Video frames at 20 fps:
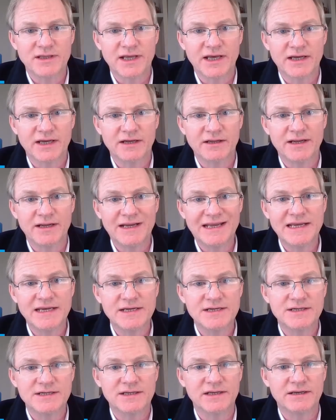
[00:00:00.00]
that they can
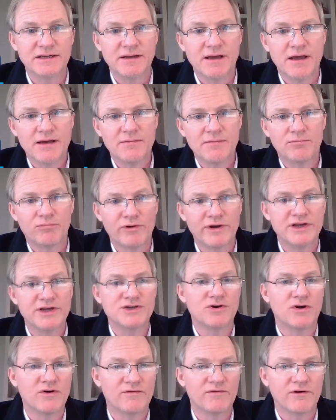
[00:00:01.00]
easily
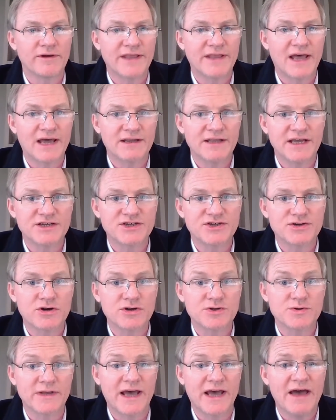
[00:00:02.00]
bridge over. And that
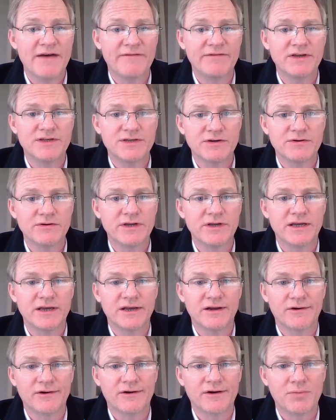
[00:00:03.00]
starts with a heavy
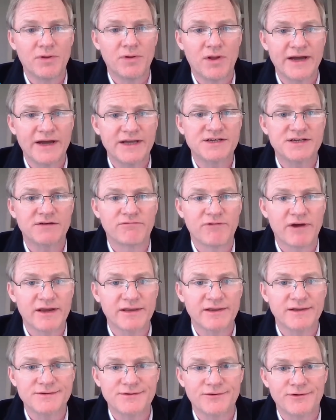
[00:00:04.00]
duty, compliance and
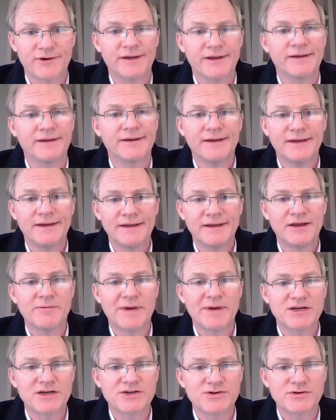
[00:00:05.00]
regulatory,
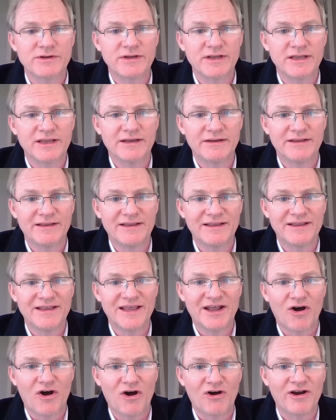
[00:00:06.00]
making sure
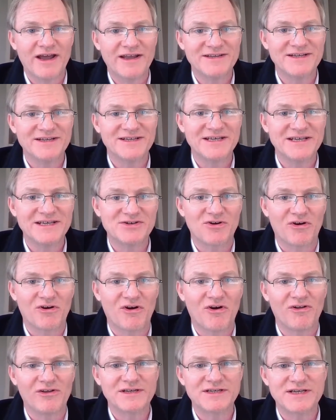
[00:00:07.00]
that our entities
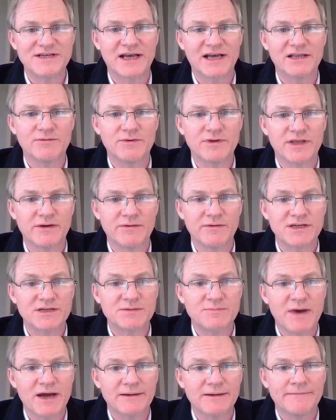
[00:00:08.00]
are all exactly what they would
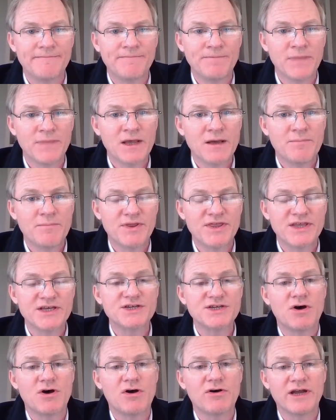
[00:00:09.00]
expect. But
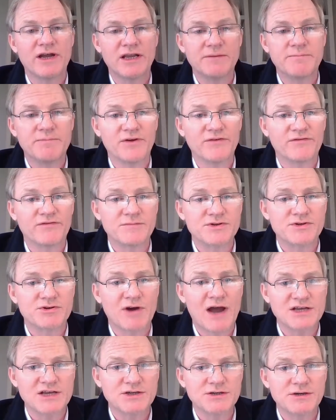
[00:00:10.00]
this is all getting built from
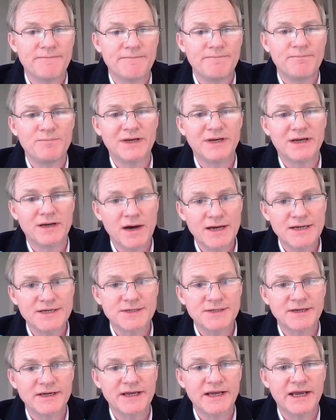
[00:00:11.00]
scratch
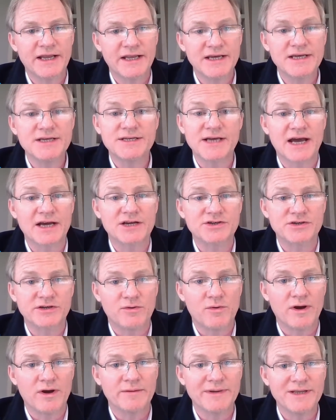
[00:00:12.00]
because it is
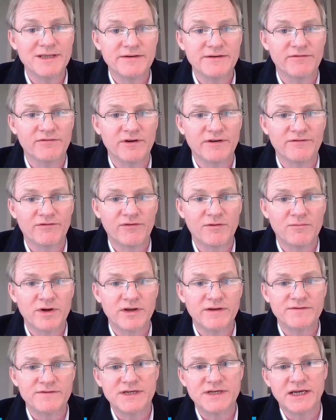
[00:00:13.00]
actually quite a bit different from
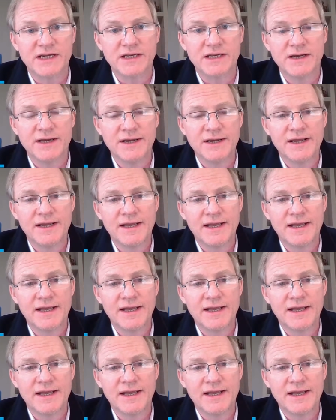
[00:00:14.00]
what you've seen